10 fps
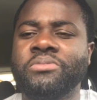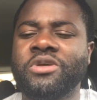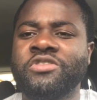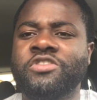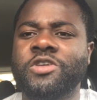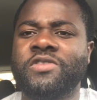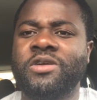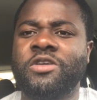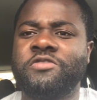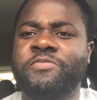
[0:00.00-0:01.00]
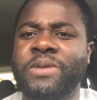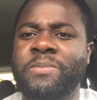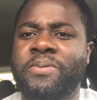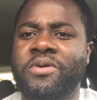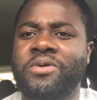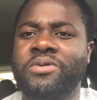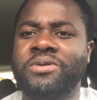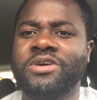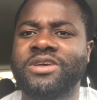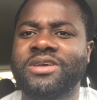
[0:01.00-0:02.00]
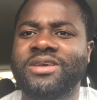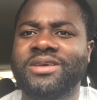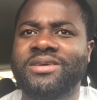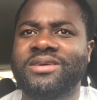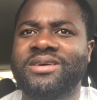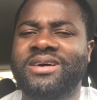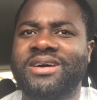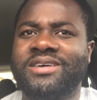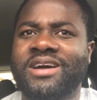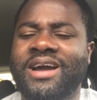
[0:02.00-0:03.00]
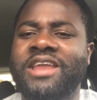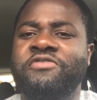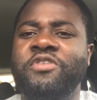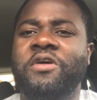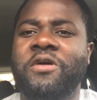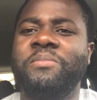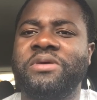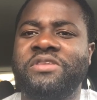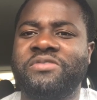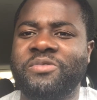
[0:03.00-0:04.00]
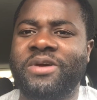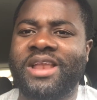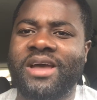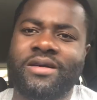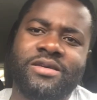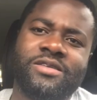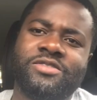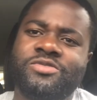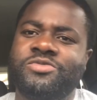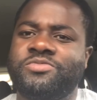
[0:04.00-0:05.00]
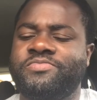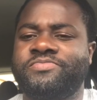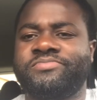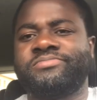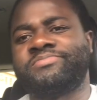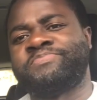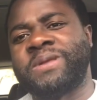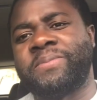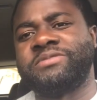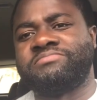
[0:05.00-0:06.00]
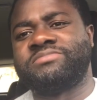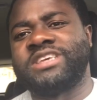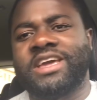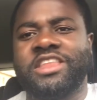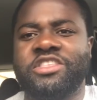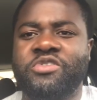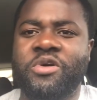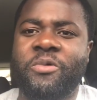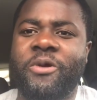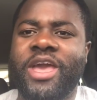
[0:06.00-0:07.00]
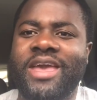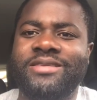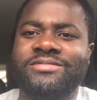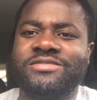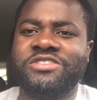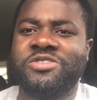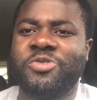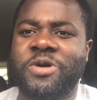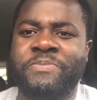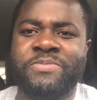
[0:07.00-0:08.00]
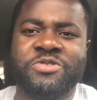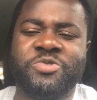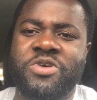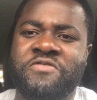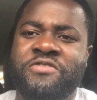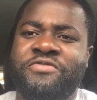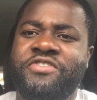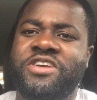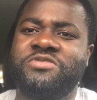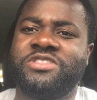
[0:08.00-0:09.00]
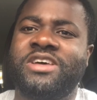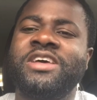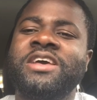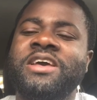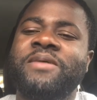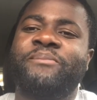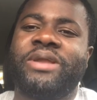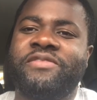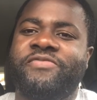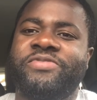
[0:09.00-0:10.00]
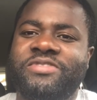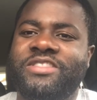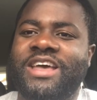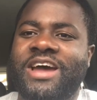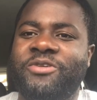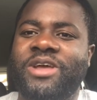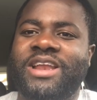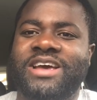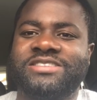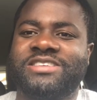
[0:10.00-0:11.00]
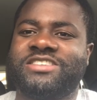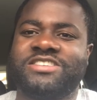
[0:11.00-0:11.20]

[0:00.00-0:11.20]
sort of a lot of people. I got a few comments who were like, "Oh, people taking it the wrong way, and want people to work for free and all that." But I realized they